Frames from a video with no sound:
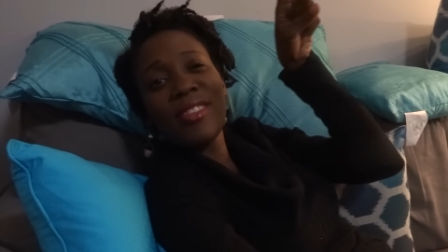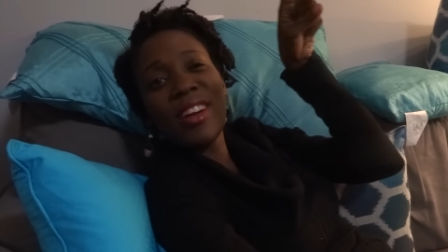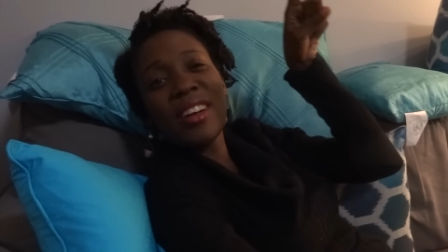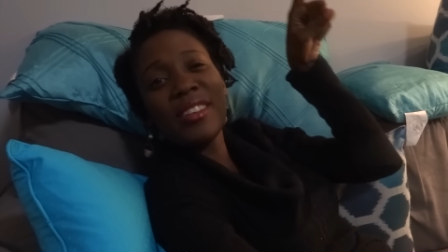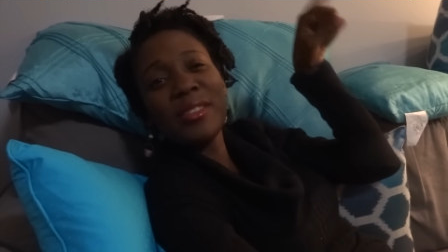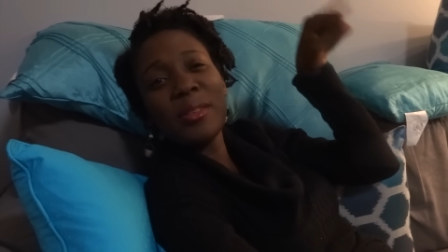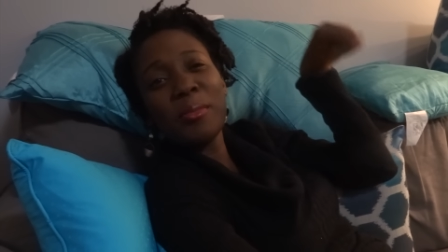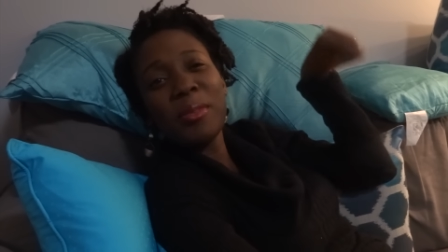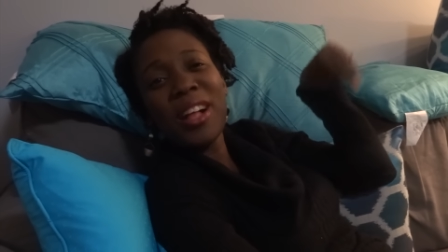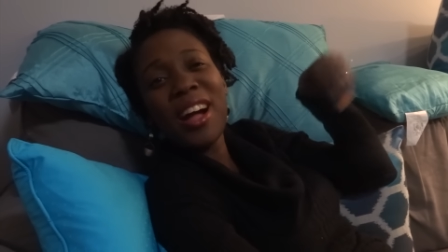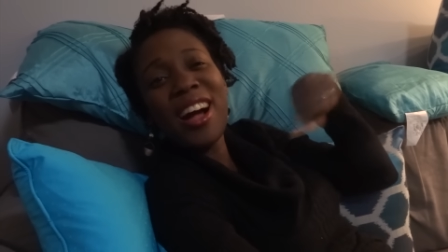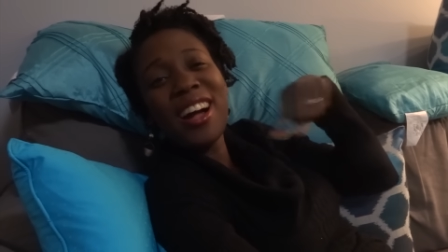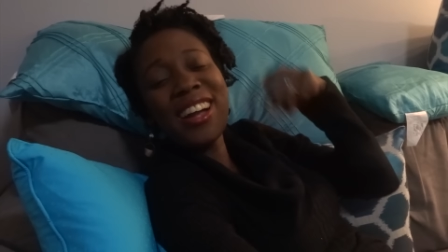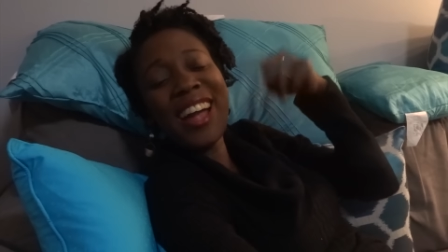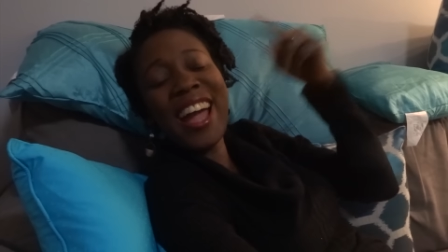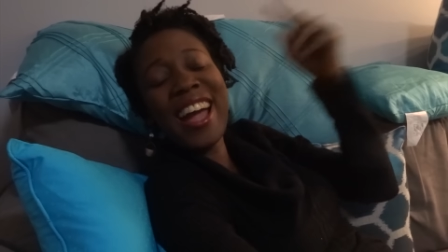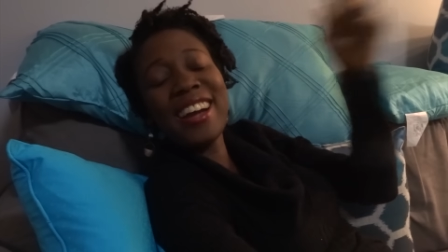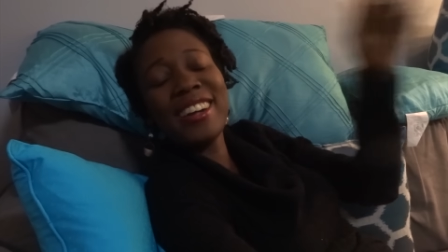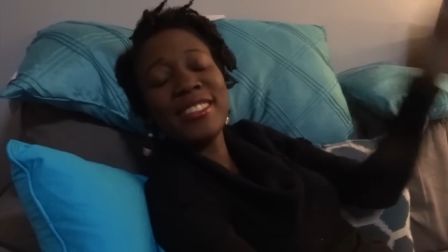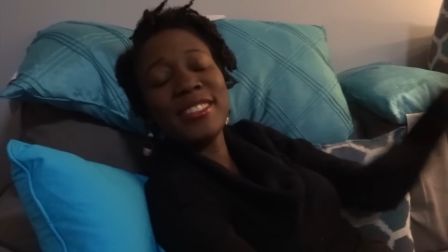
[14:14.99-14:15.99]
Round the block.
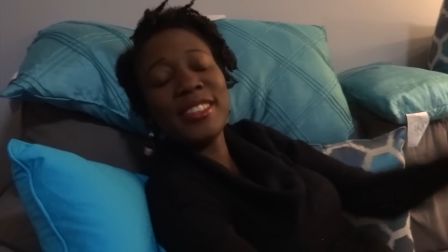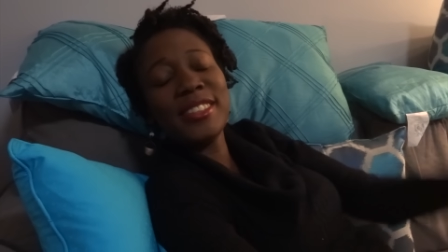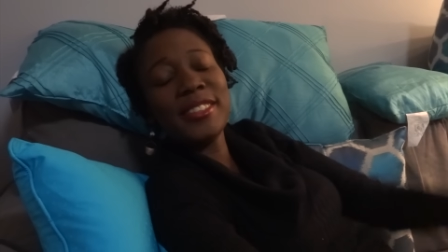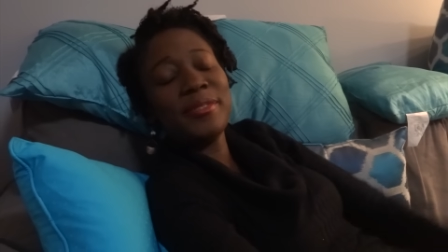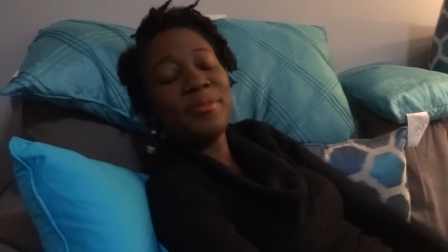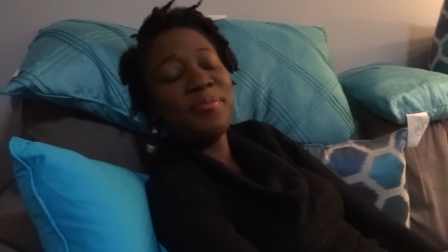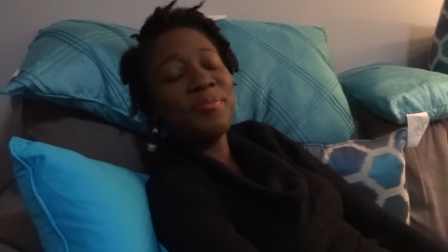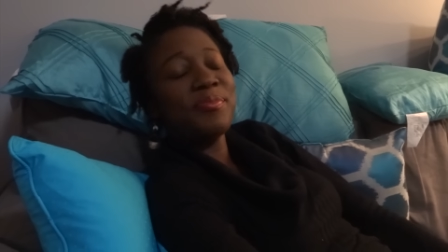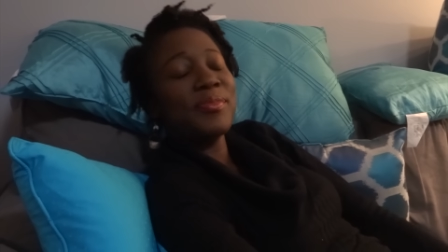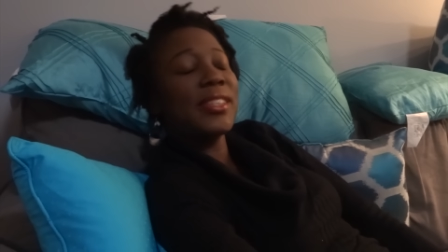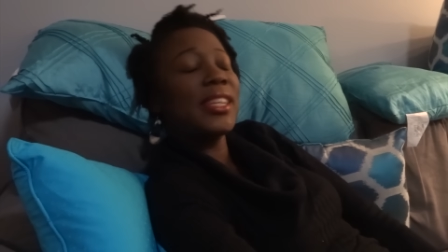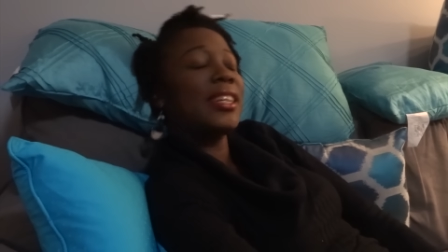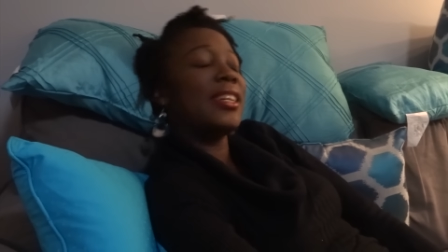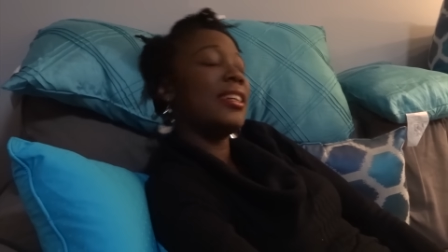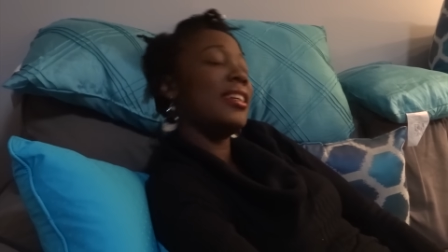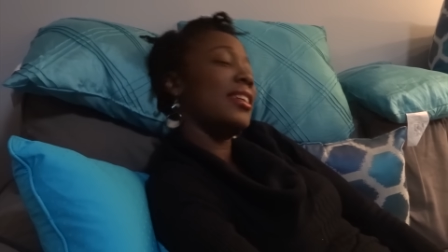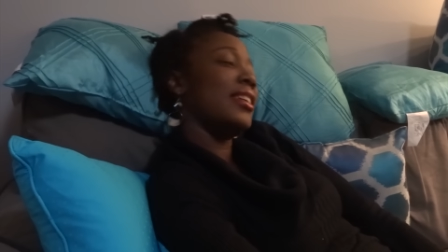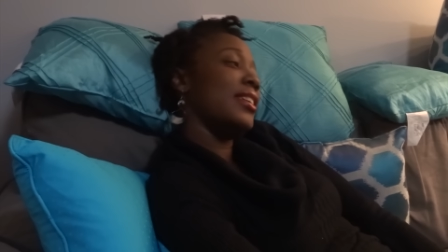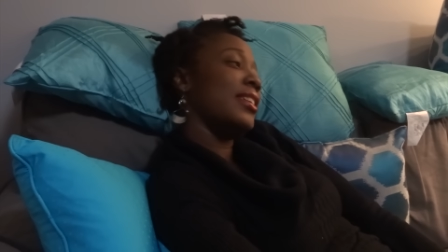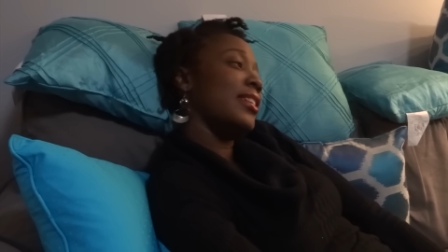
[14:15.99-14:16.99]
I don't know.
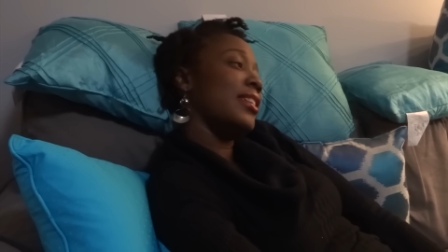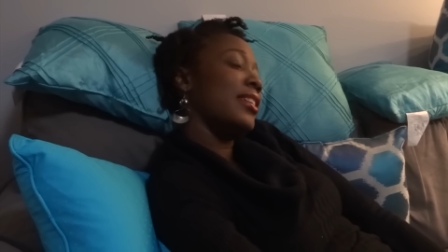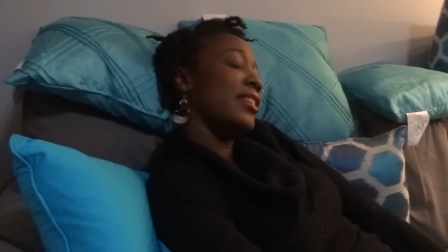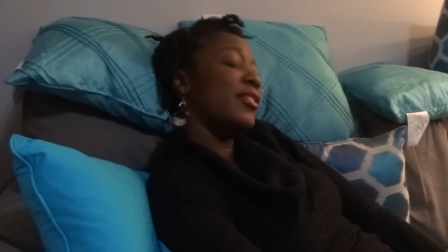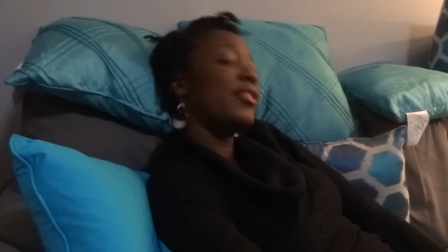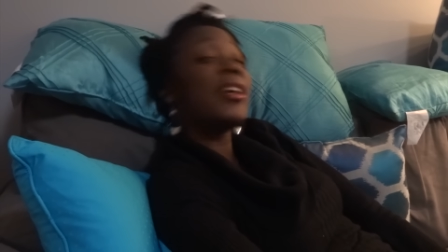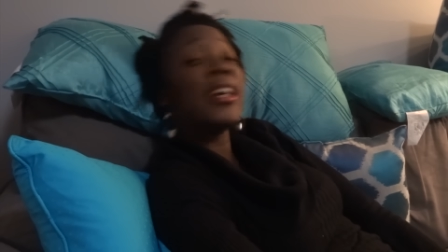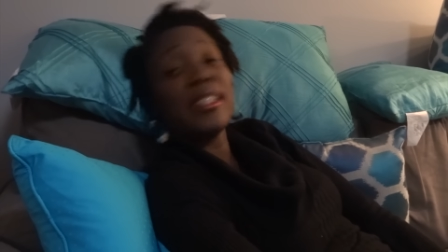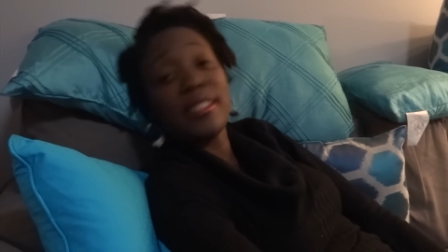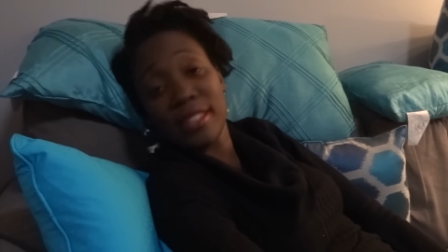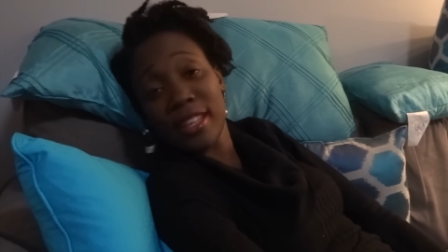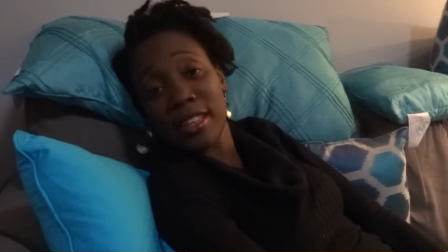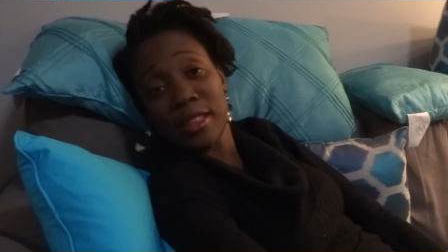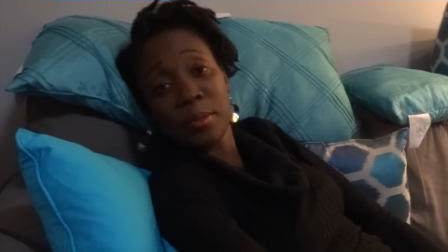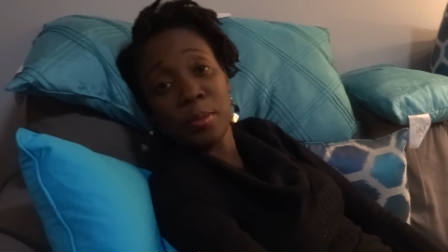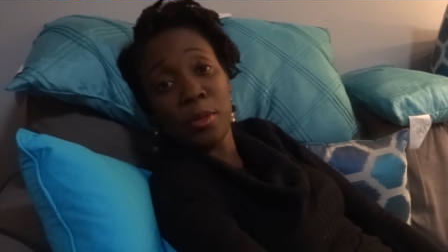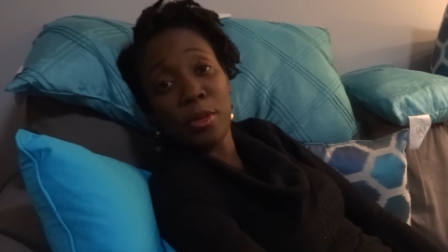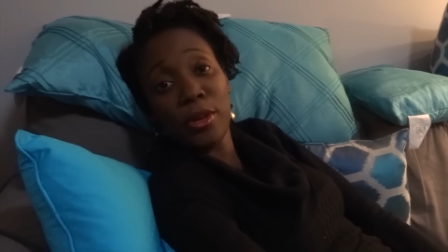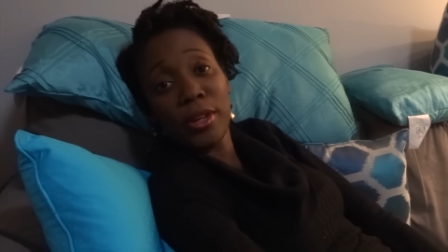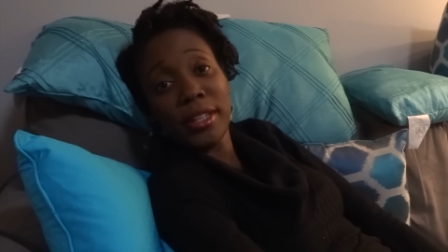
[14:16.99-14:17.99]
You guys get the
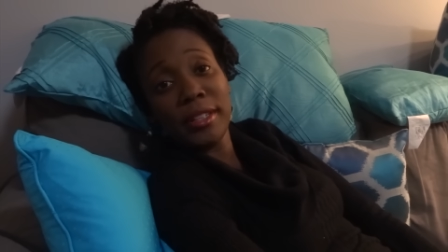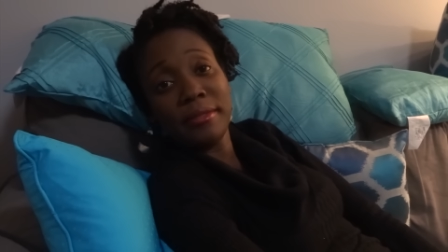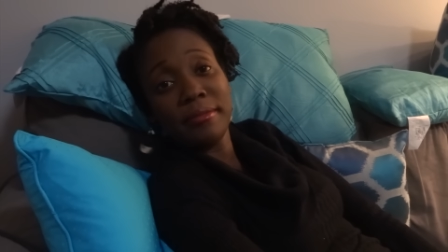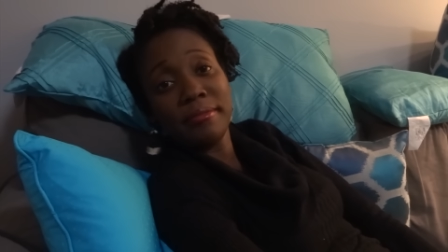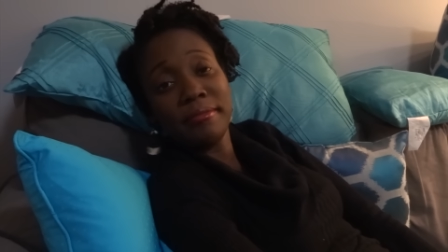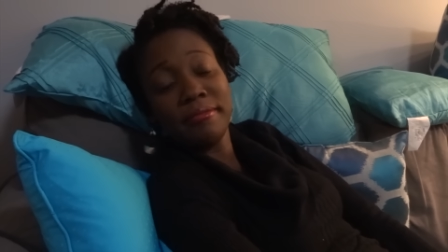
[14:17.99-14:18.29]
point.